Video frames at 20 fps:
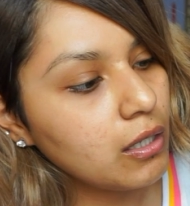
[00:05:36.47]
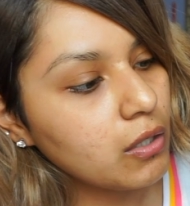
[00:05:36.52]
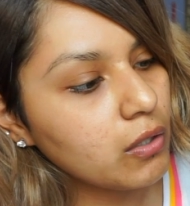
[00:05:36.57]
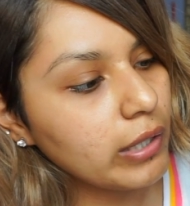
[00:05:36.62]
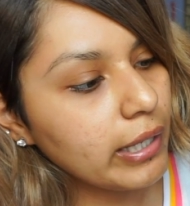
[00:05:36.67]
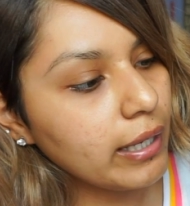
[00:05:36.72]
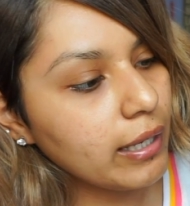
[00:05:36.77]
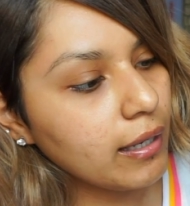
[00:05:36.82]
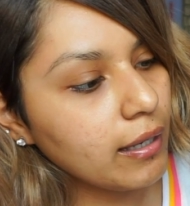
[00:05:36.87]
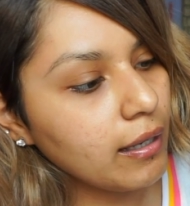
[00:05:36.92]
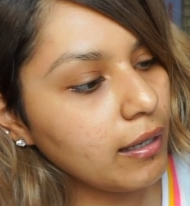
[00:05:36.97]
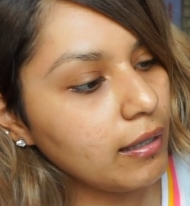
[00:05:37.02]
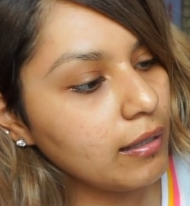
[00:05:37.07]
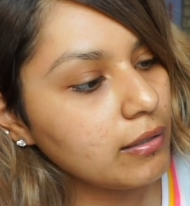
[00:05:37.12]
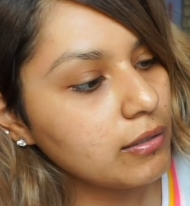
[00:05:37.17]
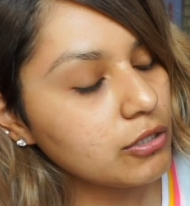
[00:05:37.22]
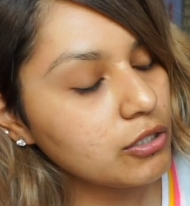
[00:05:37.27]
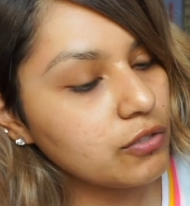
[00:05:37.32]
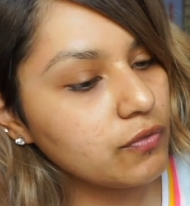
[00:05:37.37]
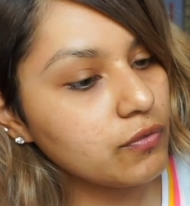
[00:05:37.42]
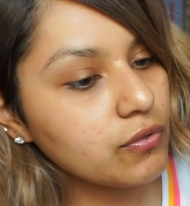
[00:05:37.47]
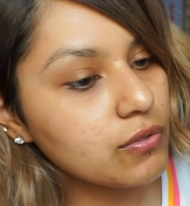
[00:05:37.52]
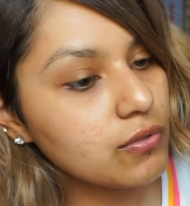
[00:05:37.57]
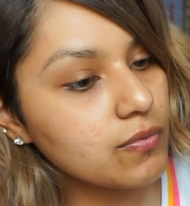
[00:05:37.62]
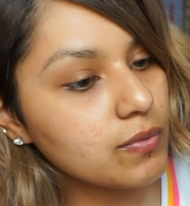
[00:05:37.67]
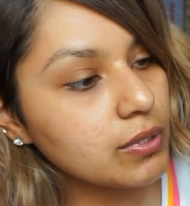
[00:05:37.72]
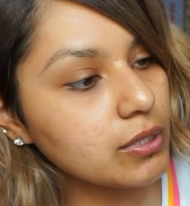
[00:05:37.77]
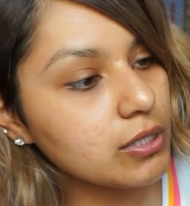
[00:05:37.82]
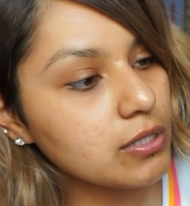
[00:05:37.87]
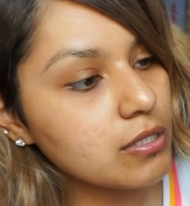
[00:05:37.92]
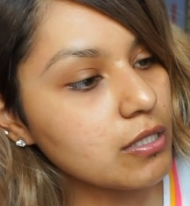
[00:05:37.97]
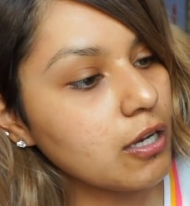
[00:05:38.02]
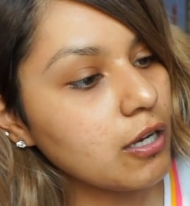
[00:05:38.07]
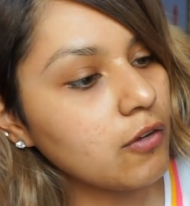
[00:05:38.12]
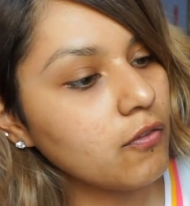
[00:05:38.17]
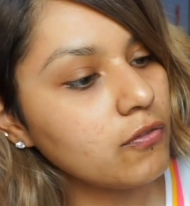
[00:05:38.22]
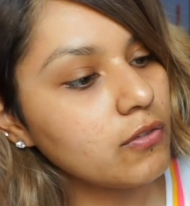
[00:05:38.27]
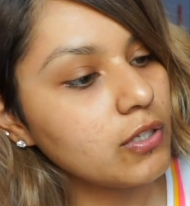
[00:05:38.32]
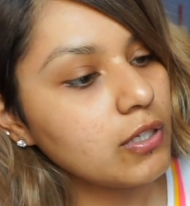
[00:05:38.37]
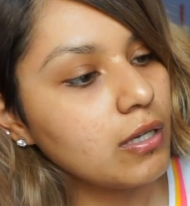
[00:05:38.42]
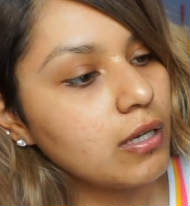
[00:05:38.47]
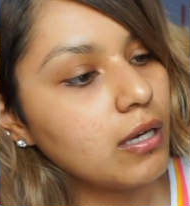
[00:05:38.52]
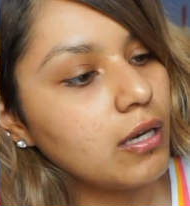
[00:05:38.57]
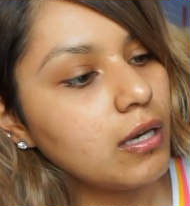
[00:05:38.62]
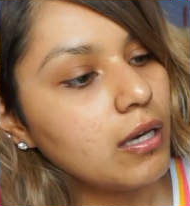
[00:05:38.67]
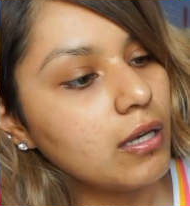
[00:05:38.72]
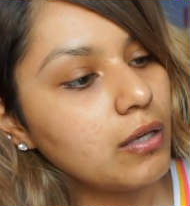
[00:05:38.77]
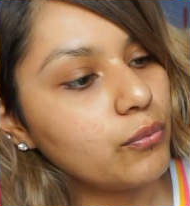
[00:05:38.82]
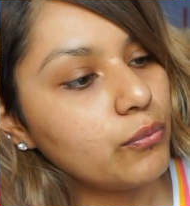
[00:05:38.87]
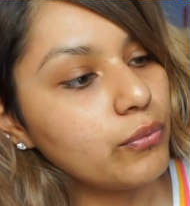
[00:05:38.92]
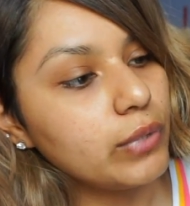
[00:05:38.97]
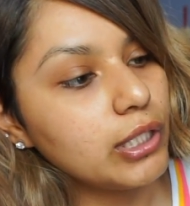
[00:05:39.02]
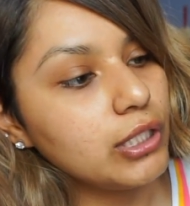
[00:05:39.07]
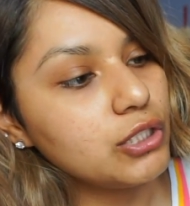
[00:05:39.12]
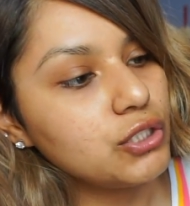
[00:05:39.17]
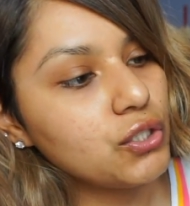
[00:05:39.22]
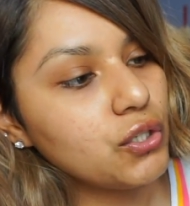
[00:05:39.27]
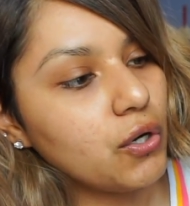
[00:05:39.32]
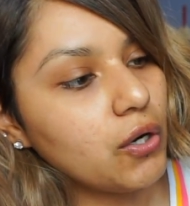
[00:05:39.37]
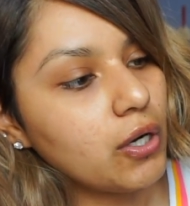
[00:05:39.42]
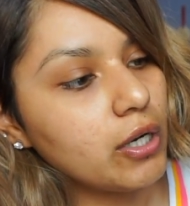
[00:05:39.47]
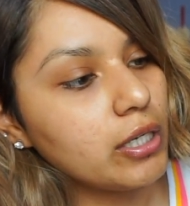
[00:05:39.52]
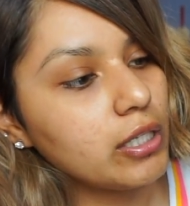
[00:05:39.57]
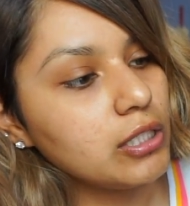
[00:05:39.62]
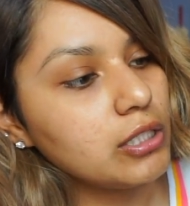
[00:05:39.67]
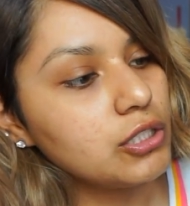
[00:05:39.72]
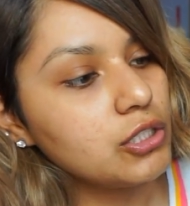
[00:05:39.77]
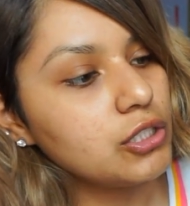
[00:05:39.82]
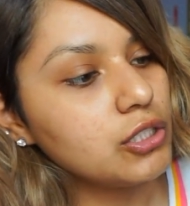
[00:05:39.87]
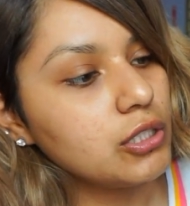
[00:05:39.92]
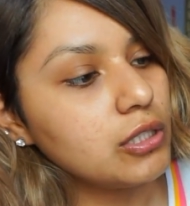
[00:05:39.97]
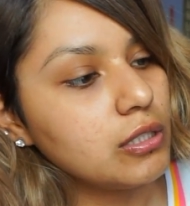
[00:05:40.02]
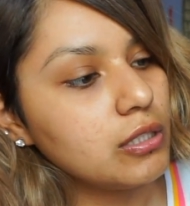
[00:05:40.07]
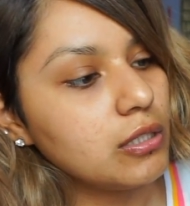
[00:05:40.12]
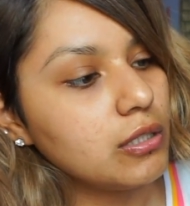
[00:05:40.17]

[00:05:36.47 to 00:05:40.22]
Okay, she feels really soft. Recharge.